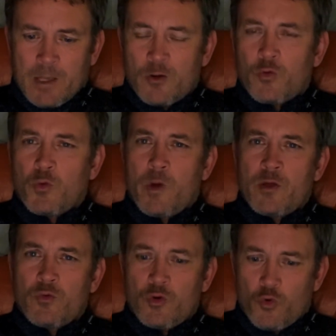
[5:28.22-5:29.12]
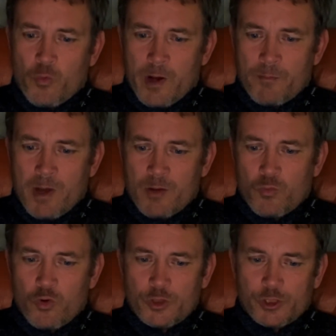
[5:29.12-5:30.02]
And all the while, the nowhere man
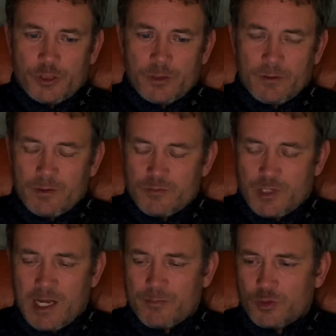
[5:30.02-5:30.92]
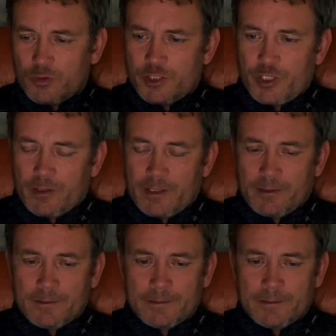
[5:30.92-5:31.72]
watched. It was absolutely chilling.